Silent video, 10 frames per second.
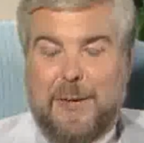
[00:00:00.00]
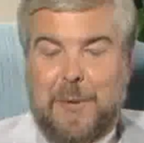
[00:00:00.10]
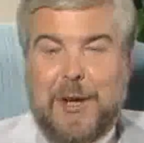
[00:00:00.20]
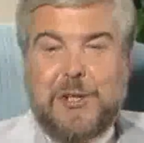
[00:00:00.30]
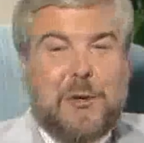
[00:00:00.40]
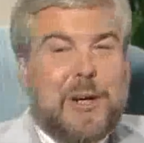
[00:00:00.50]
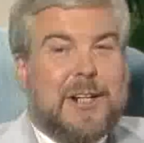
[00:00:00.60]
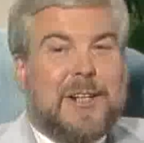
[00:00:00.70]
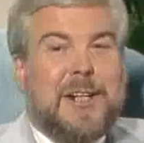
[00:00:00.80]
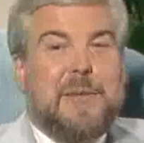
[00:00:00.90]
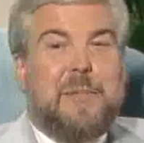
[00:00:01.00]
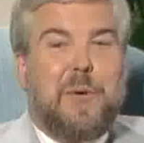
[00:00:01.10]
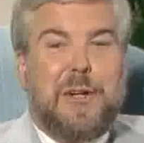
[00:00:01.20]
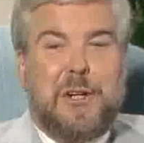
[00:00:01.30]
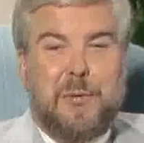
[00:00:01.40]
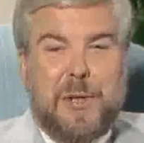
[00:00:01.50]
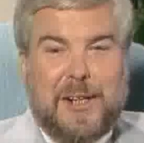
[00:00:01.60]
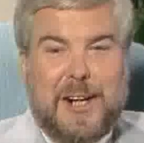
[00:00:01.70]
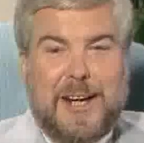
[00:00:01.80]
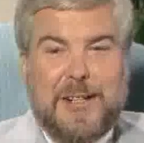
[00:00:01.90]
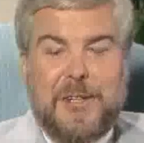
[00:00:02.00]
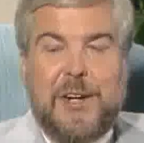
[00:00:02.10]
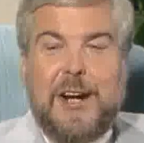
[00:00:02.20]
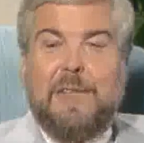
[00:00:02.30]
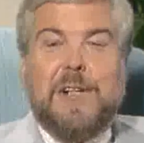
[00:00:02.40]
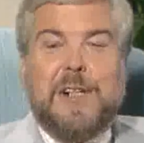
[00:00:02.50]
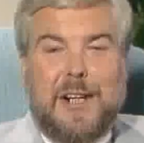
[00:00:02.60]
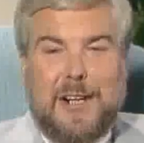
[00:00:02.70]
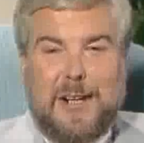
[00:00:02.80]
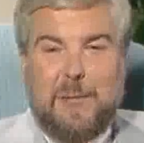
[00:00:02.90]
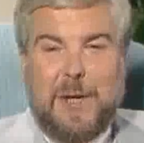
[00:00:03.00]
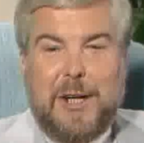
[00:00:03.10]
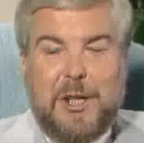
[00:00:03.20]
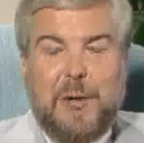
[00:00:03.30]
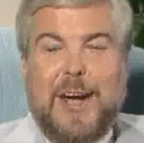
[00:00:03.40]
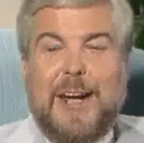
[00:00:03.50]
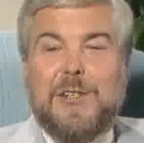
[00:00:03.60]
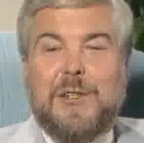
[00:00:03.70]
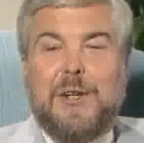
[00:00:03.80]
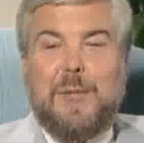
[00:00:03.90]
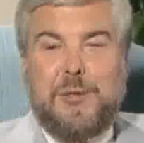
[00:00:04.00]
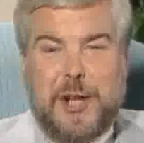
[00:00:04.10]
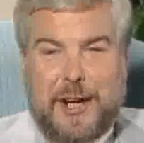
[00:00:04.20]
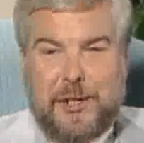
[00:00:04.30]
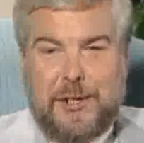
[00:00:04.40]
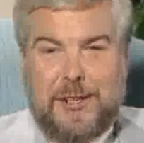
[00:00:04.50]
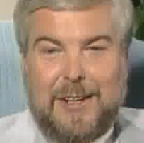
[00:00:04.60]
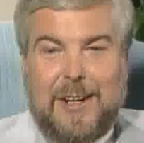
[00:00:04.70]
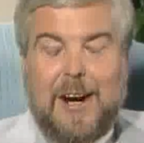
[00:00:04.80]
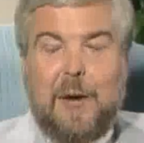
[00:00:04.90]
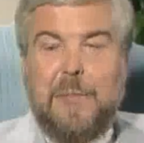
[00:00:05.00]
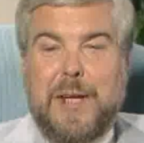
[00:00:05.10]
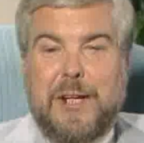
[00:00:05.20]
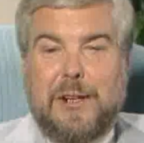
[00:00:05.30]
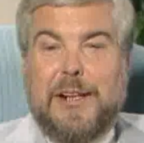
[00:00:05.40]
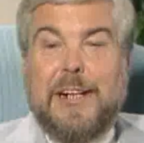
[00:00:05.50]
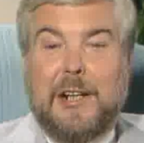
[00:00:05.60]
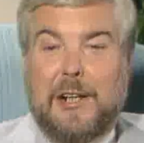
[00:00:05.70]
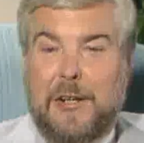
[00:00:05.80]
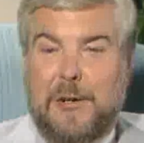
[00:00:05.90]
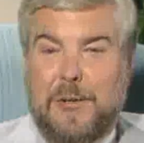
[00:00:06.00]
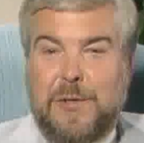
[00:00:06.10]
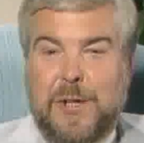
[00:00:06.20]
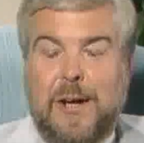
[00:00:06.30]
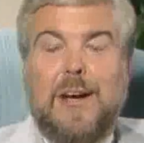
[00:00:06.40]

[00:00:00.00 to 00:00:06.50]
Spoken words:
but it's critically important to realize that every time you answer an objection, immediately close,